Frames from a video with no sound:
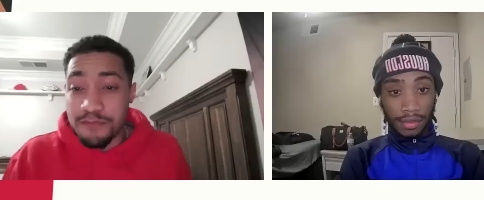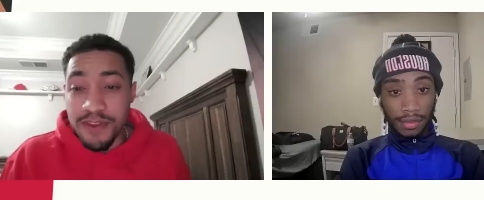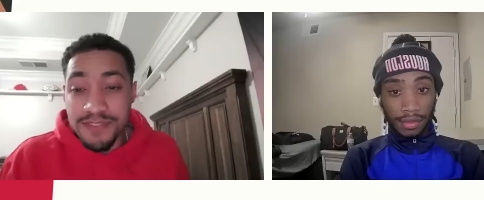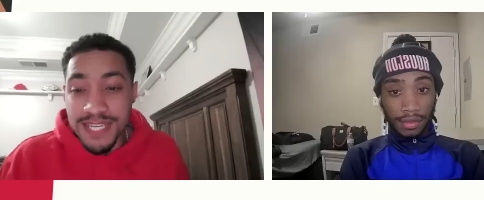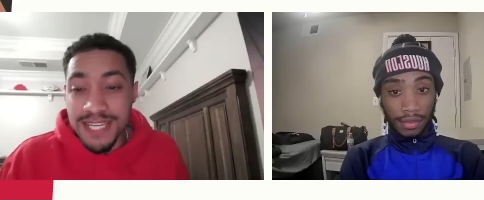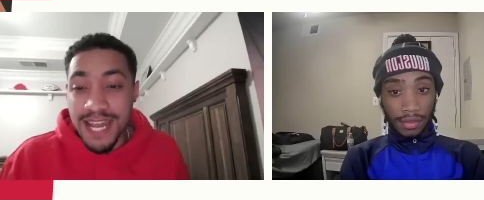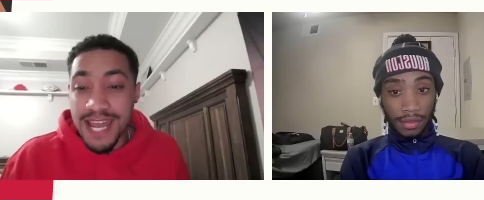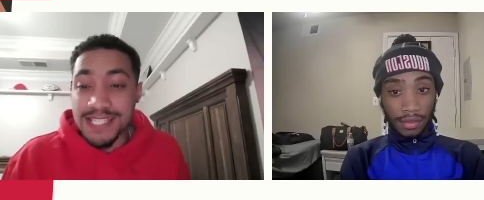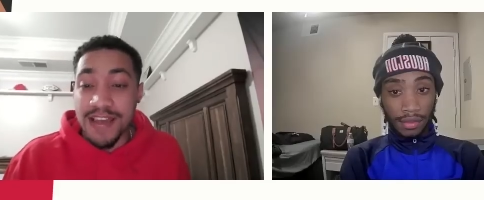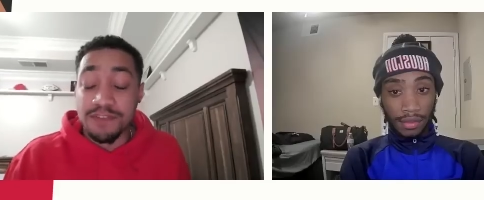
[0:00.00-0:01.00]
Speaker 1: 15
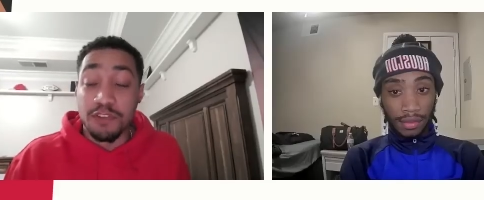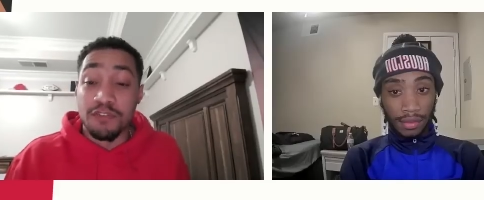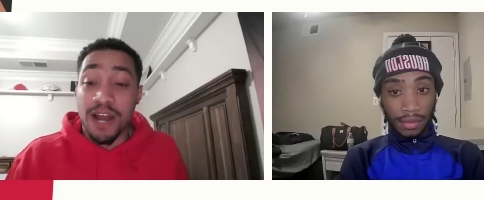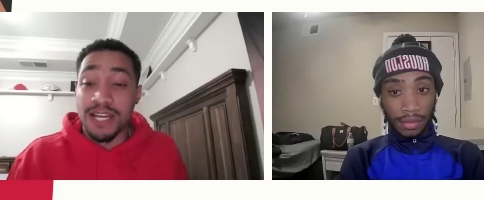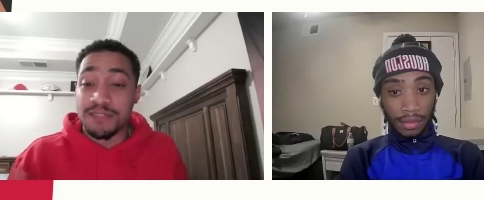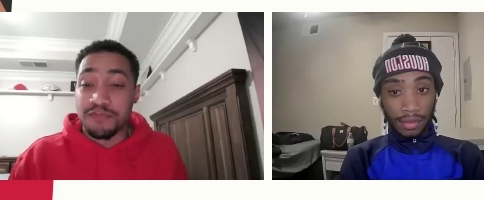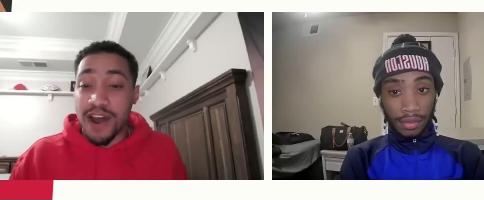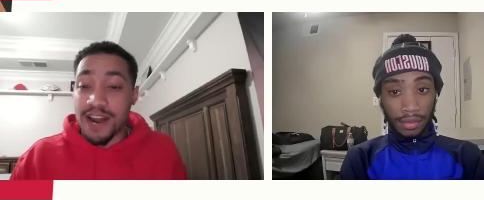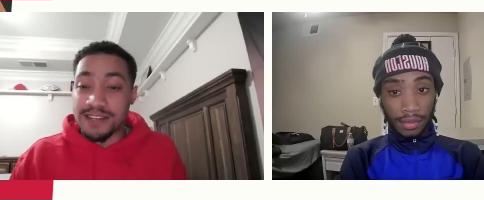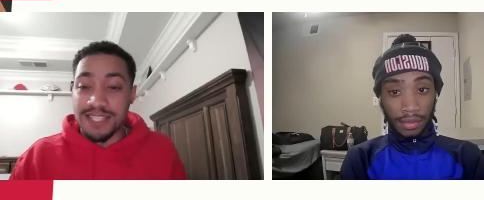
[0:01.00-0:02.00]
days after the Rockets
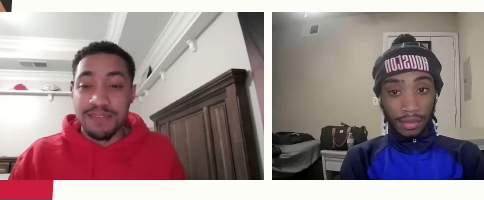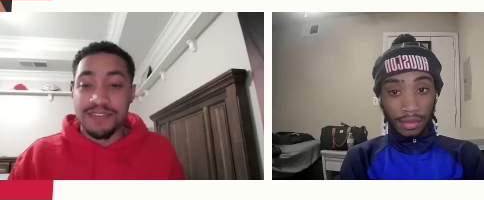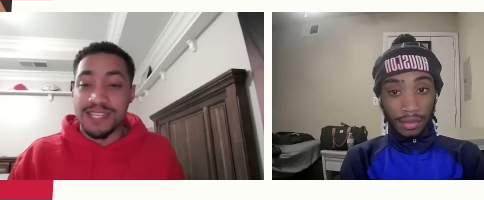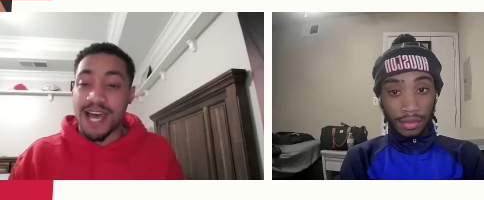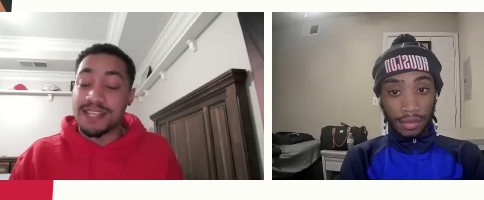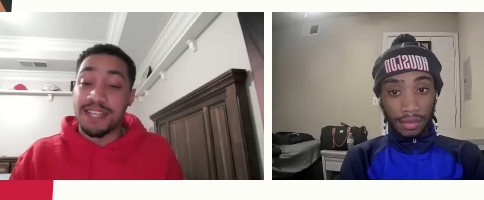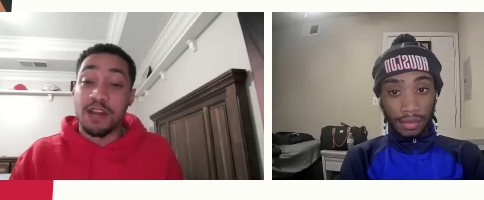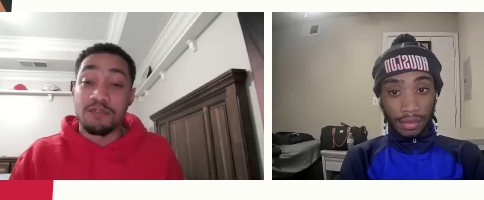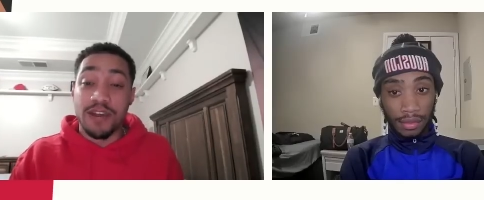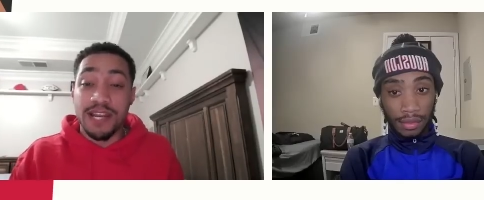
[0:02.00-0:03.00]
fired Stephen Silas, they
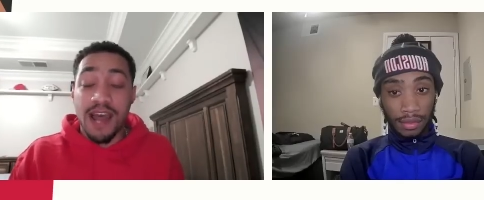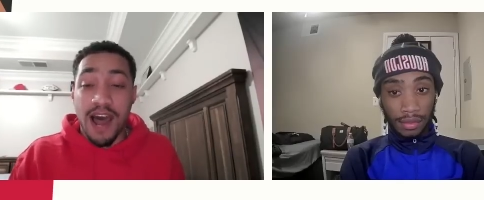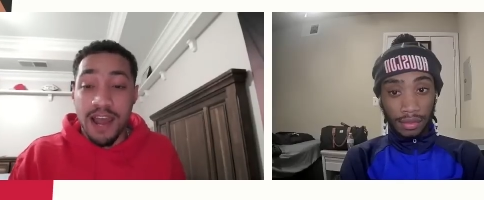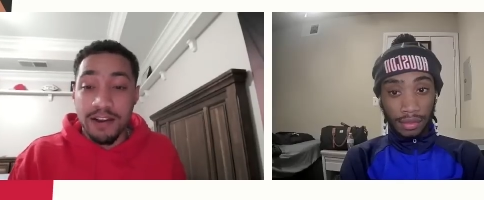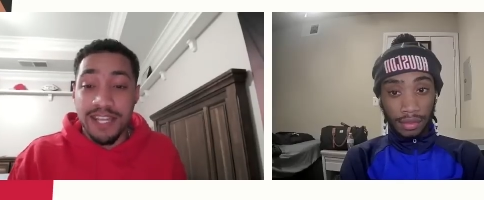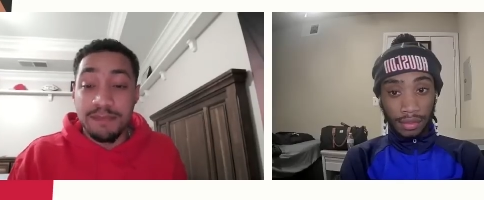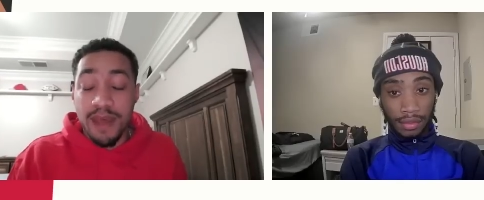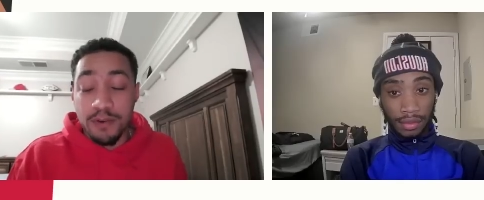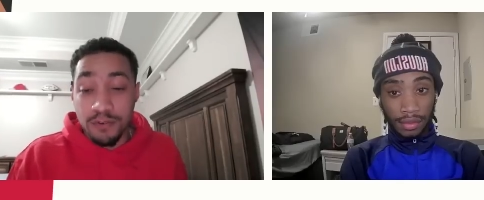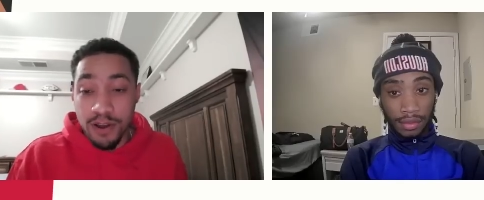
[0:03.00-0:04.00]
already hired Ime
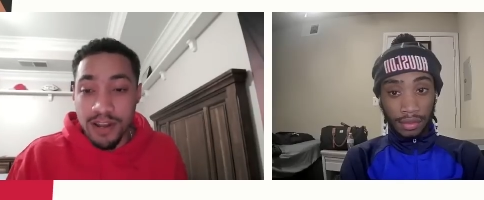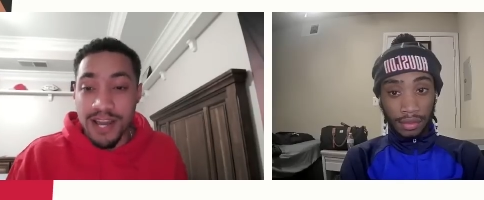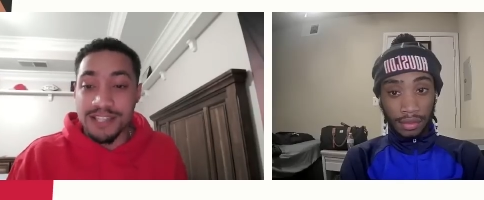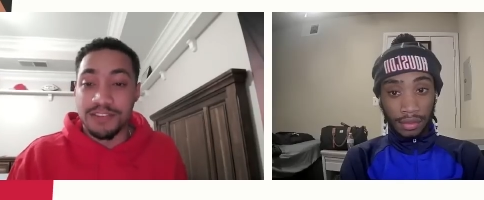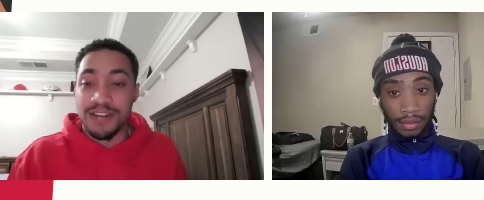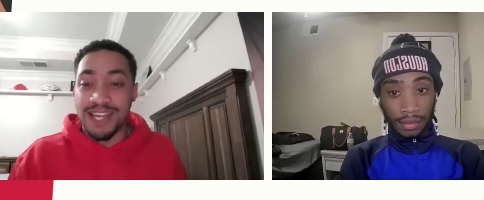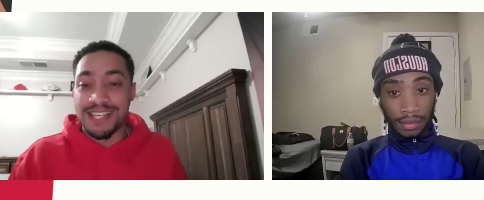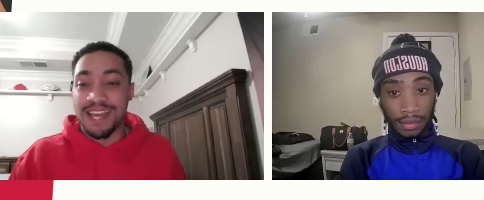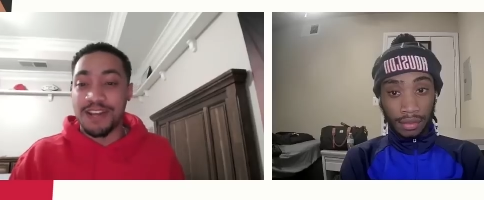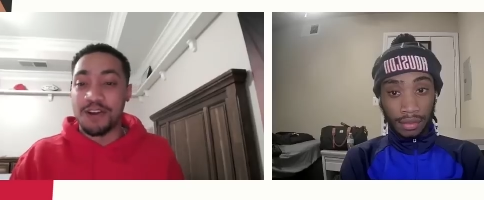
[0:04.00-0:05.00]
Udoka as their next
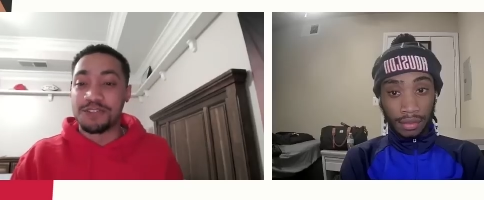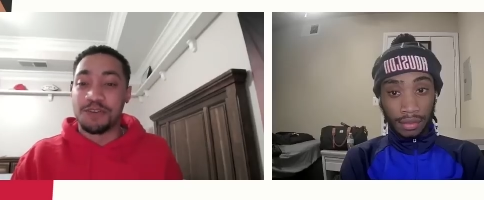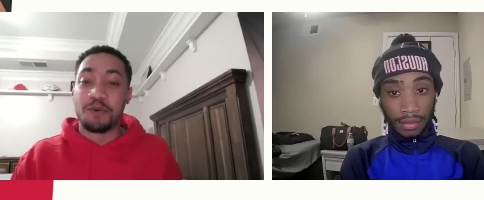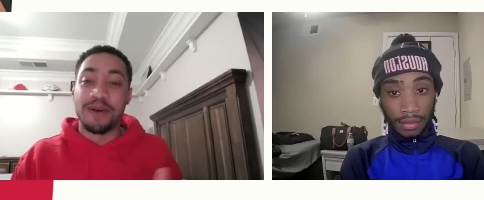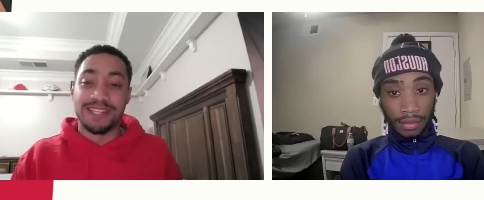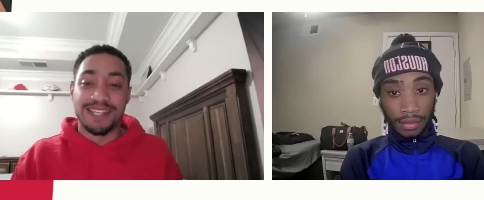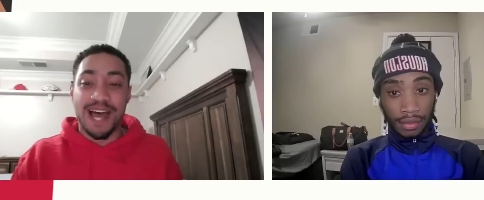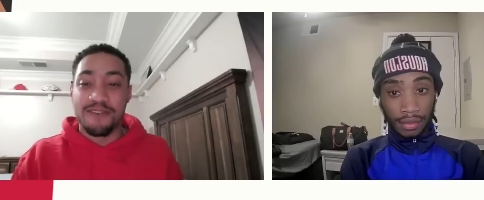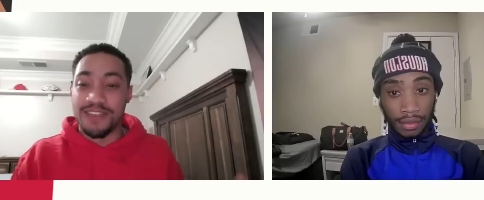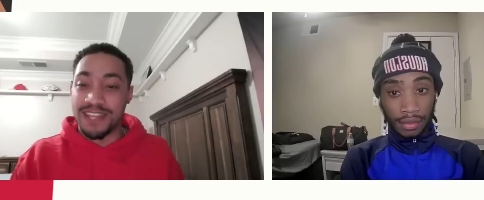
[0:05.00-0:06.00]
head coach. So we're about to
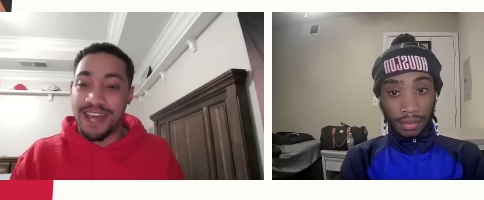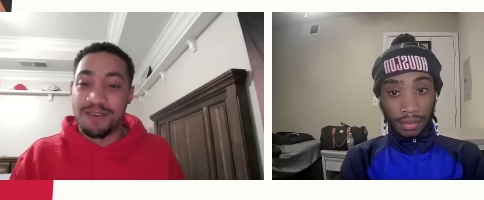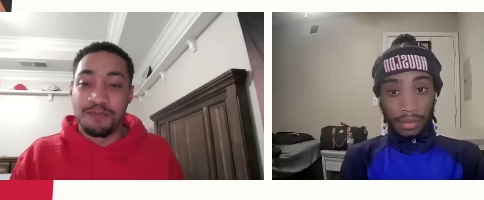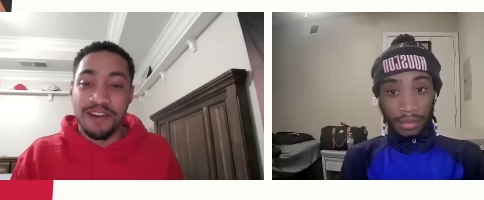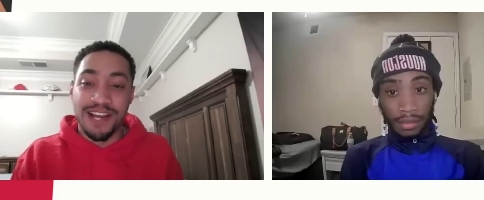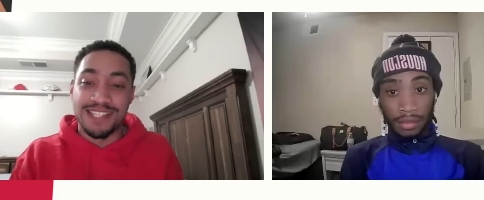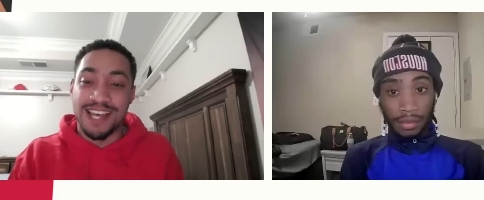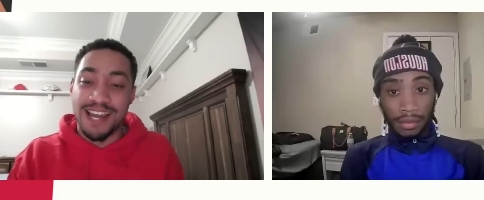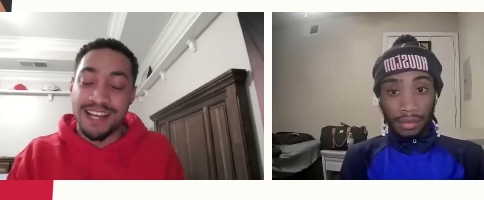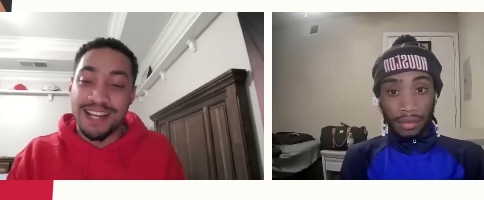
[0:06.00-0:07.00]
dive into that. We're very
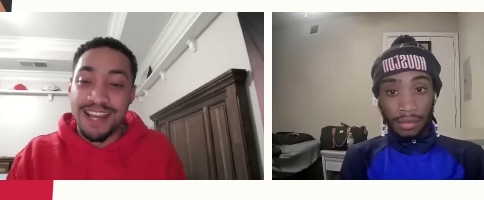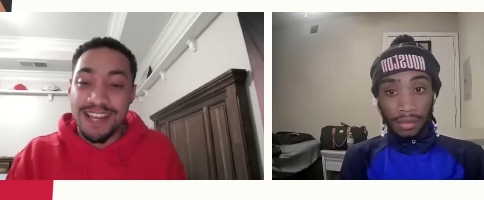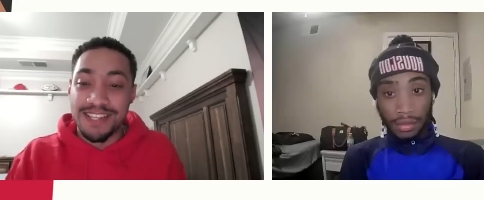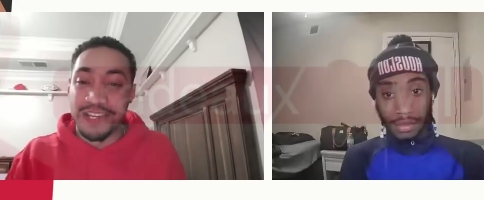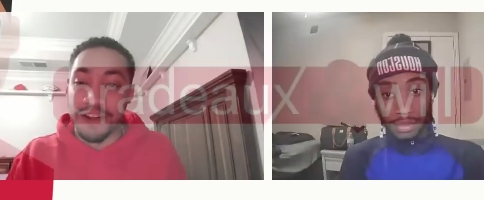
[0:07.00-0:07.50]
excited. So you